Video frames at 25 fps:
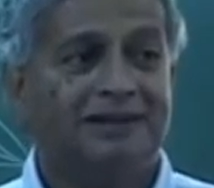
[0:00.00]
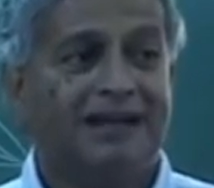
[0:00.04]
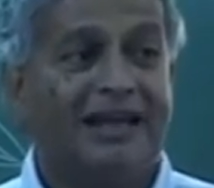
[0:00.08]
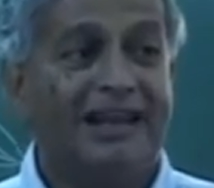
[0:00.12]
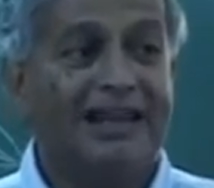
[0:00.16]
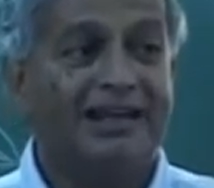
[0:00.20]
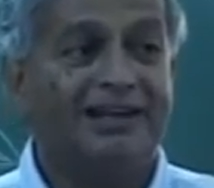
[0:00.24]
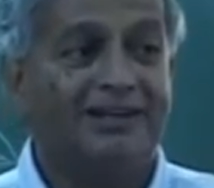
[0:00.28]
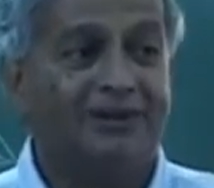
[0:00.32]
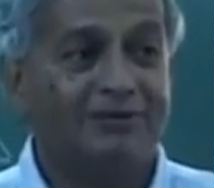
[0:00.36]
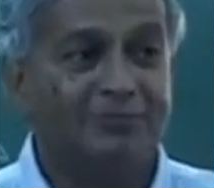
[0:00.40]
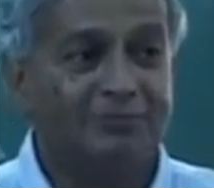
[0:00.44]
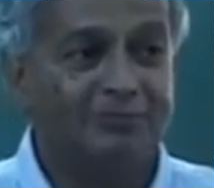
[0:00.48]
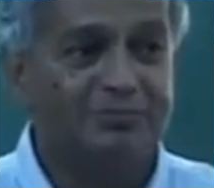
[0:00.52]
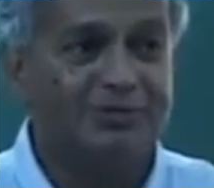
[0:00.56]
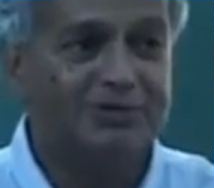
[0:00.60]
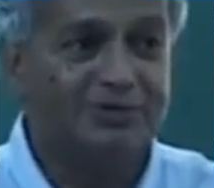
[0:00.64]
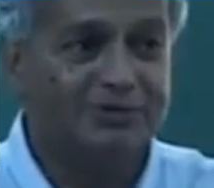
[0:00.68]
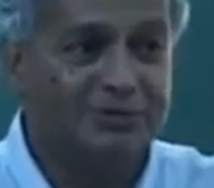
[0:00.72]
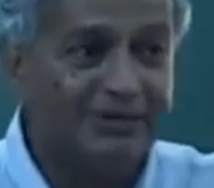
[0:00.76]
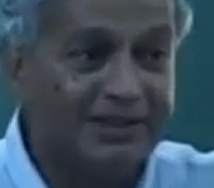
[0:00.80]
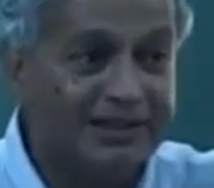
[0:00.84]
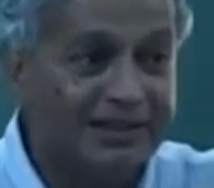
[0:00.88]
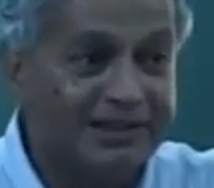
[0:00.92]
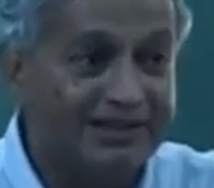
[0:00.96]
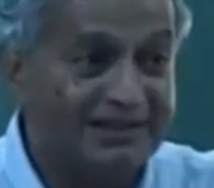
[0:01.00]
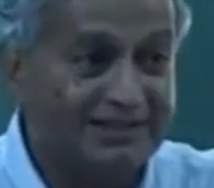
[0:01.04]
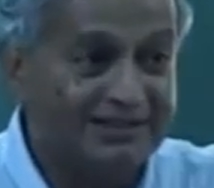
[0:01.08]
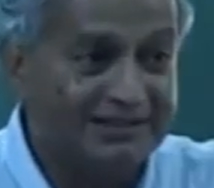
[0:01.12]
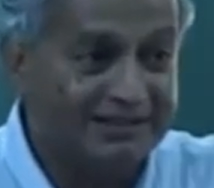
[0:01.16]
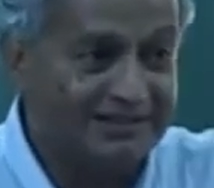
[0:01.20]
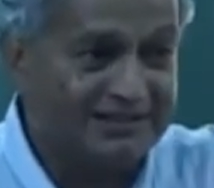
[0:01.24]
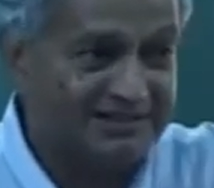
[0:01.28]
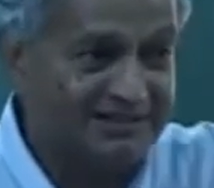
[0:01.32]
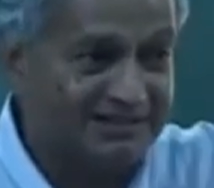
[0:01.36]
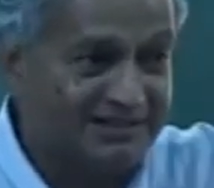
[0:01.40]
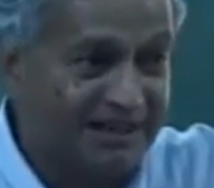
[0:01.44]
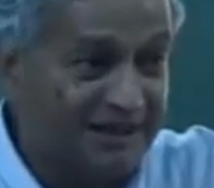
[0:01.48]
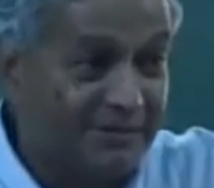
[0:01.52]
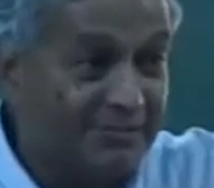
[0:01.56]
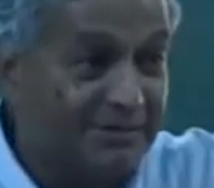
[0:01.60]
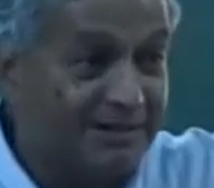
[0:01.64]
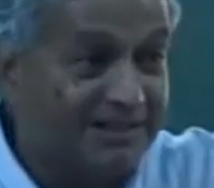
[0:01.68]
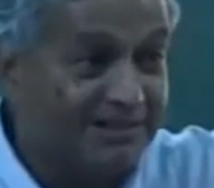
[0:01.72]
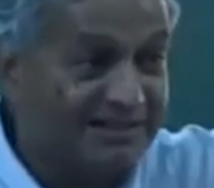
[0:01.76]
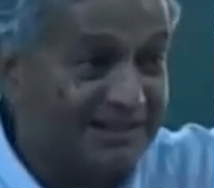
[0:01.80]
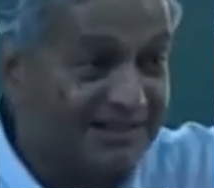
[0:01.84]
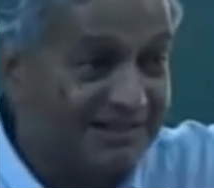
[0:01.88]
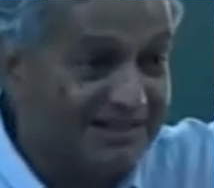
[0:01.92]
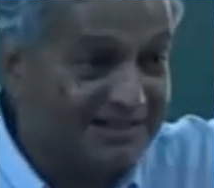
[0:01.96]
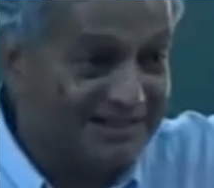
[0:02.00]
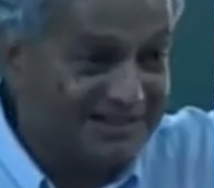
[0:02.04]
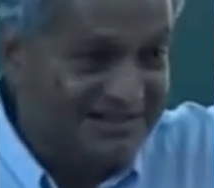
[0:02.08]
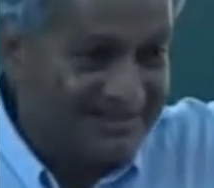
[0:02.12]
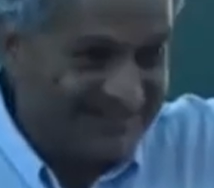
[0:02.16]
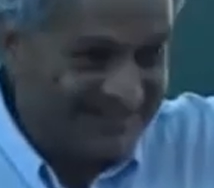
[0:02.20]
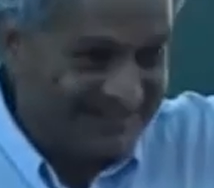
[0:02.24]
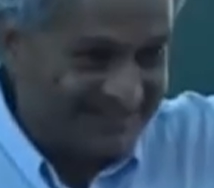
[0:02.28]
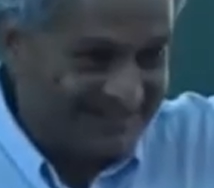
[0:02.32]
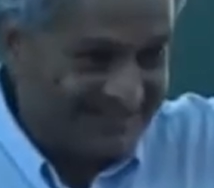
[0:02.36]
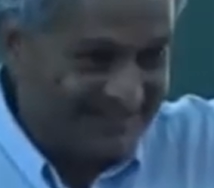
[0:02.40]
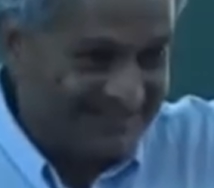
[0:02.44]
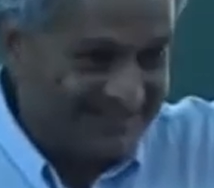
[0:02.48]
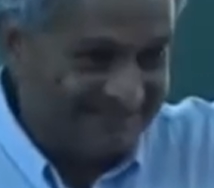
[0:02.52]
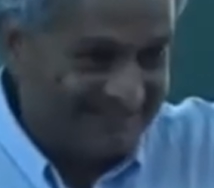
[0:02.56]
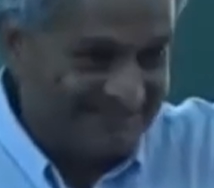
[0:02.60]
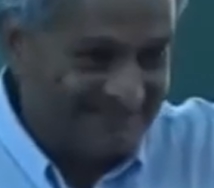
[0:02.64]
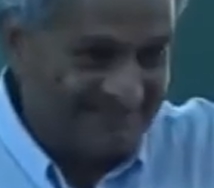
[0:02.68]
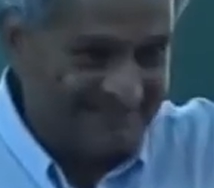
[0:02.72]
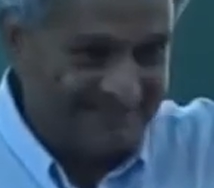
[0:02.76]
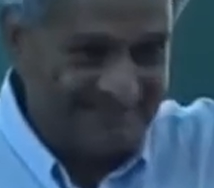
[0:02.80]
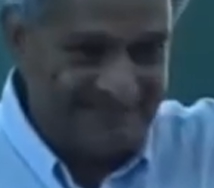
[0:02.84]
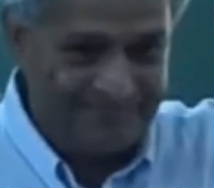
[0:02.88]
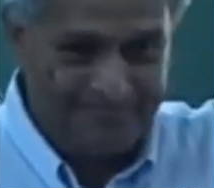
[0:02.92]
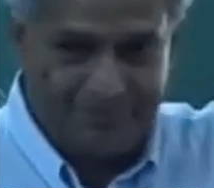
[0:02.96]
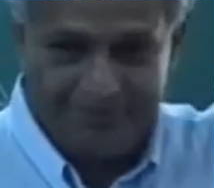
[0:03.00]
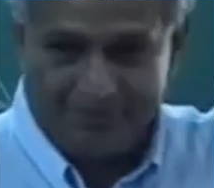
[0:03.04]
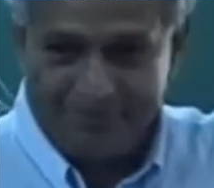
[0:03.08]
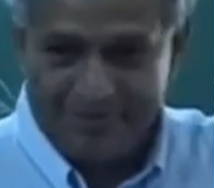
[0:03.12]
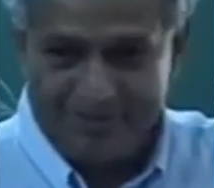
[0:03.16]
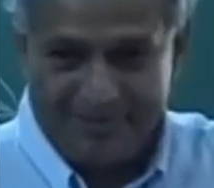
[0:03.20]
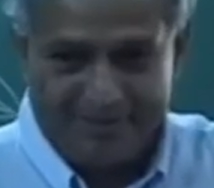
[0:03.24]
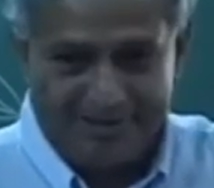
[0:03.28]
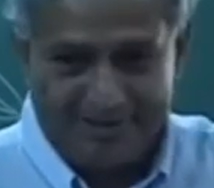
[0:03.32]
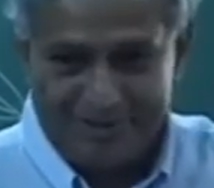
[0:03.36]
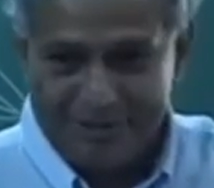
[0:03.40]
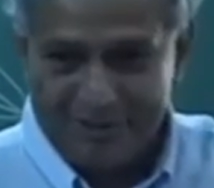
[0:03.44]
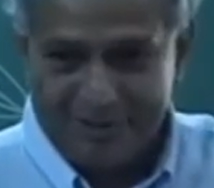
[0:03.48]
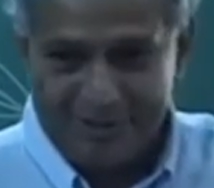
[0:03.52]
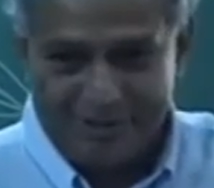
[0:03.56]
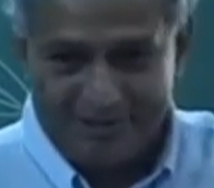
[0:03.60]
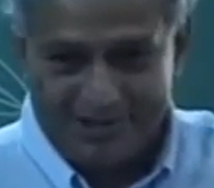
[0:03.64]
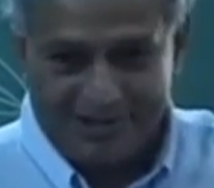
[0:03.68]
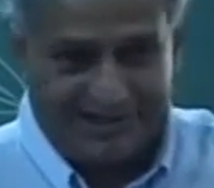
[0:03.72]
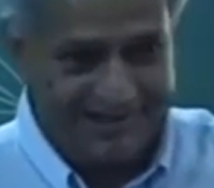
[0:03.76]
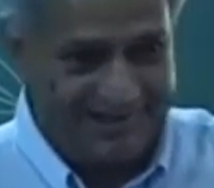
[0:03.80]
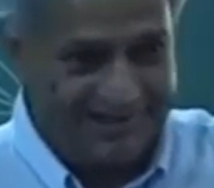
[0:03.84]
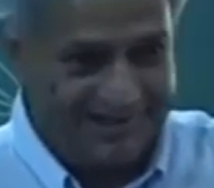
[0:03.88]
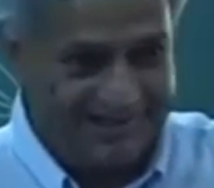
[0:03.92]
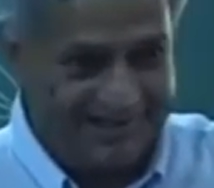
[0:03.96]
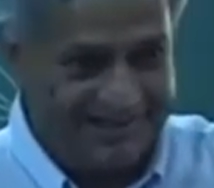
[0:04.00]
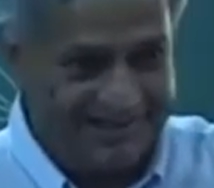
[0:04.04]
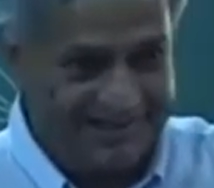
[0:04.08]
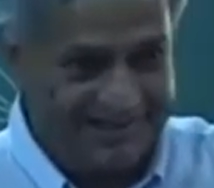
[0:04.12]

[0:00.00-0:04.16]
collective pitch will increase simultaneously okay